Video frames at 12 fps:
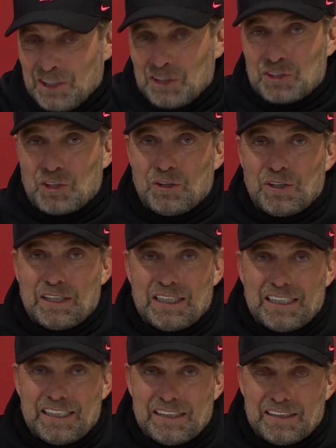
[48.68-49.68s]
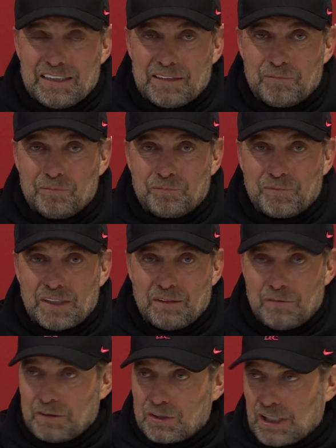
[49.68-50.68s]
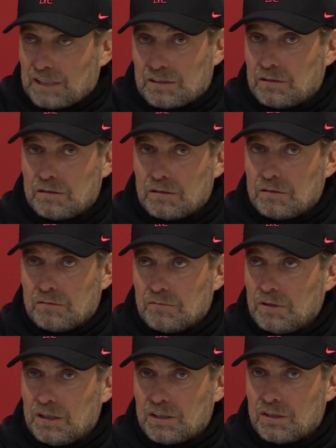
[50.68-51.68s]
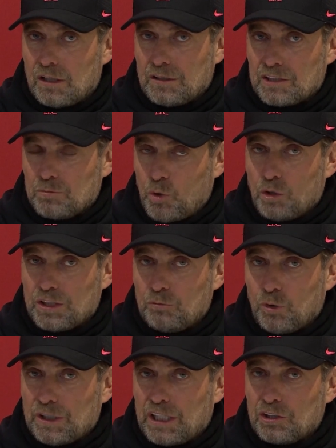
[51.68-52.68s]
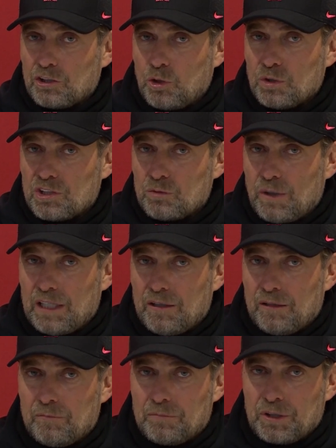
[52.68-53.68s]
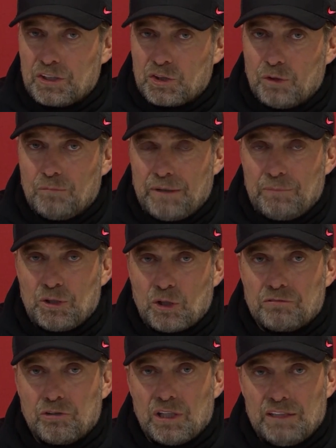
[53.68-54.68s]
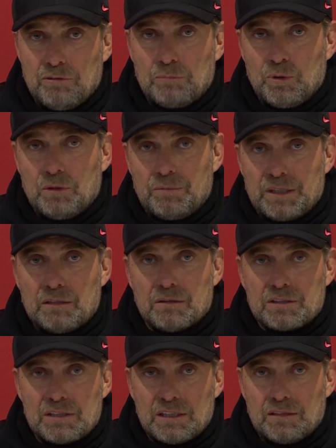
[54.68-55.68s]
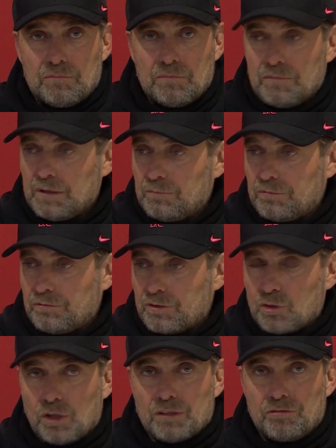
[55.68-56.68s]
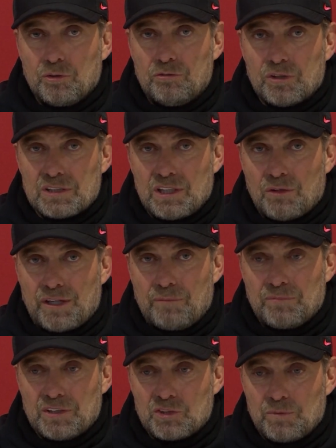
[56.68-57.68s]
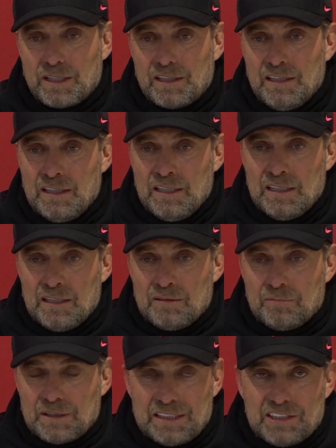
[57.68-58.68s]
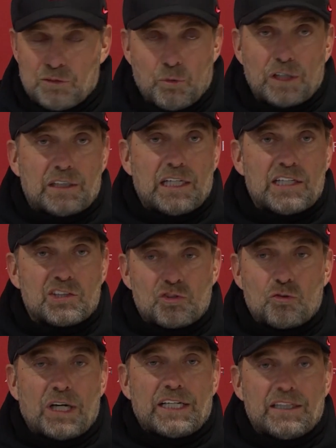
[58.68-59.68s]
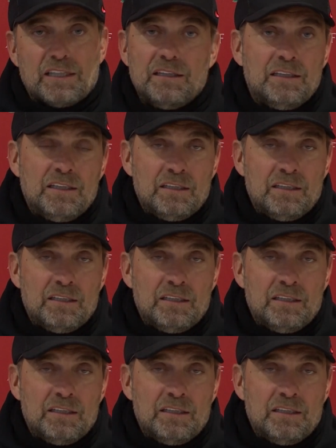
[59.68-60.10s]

So I Zad has more than 100 goals as well. I'm pretty sure, maybe not for Liverpool, because he scored a few for Southampton as well. But he's a world-class striker.